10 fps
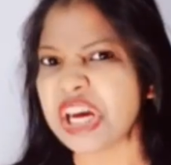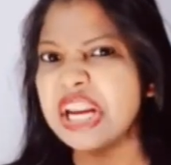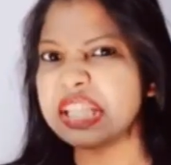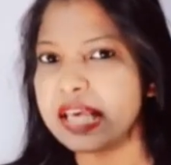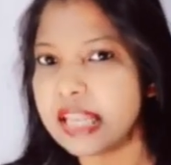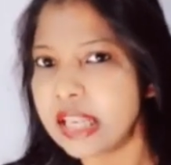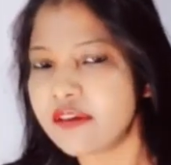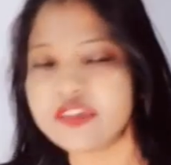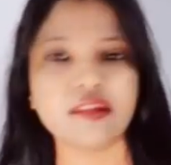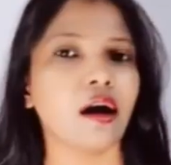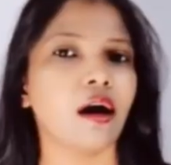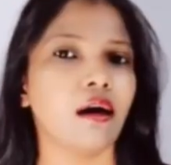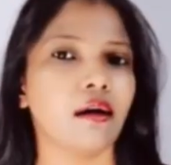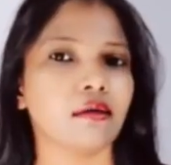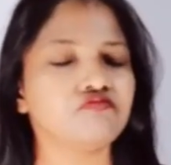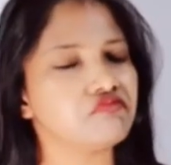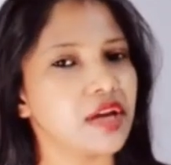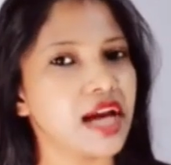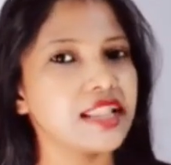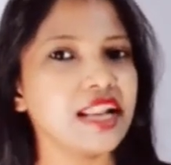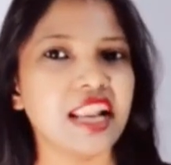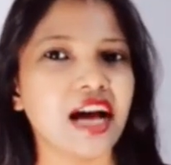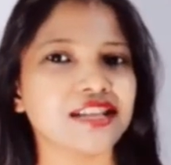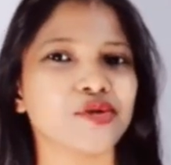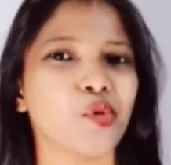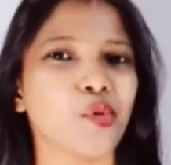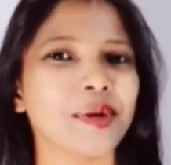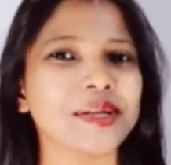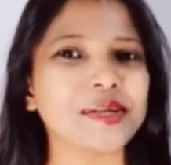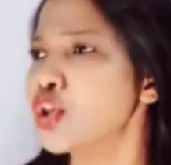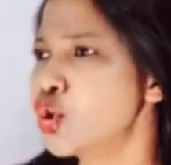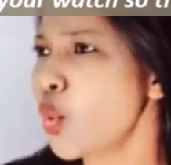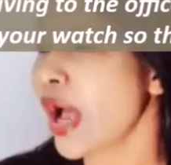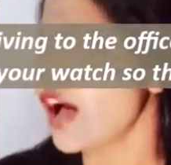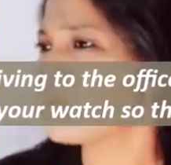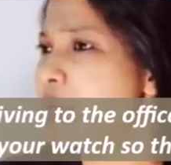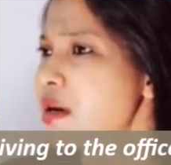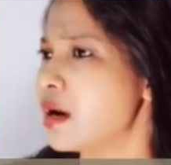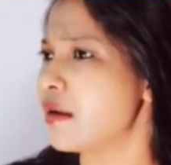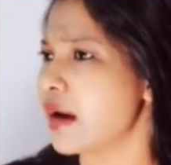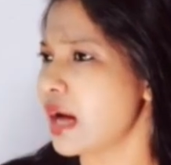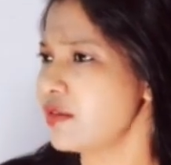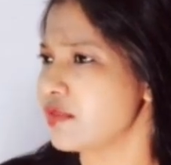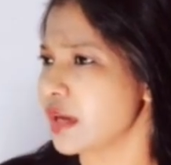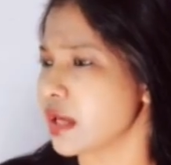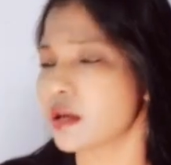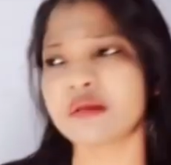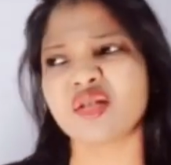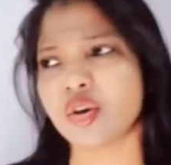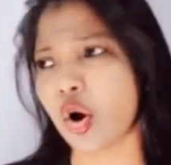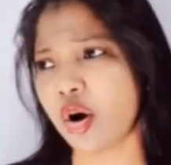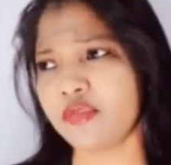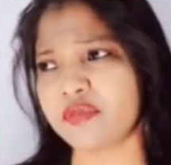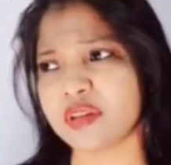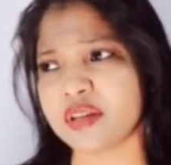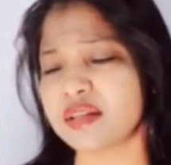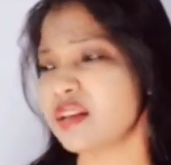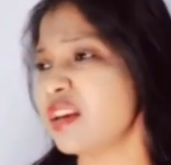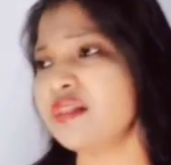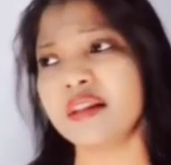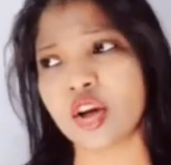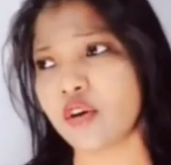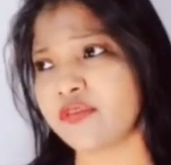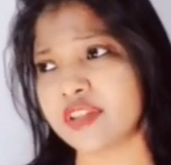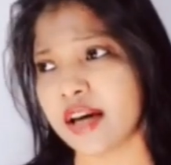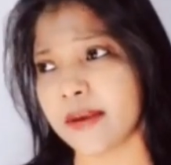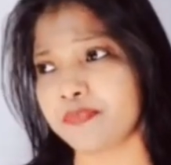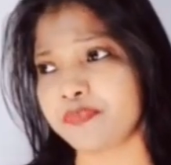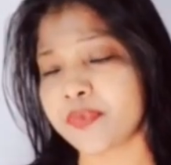at the 11th hour, at the last moment. You have been arriving to the office in the nick of time.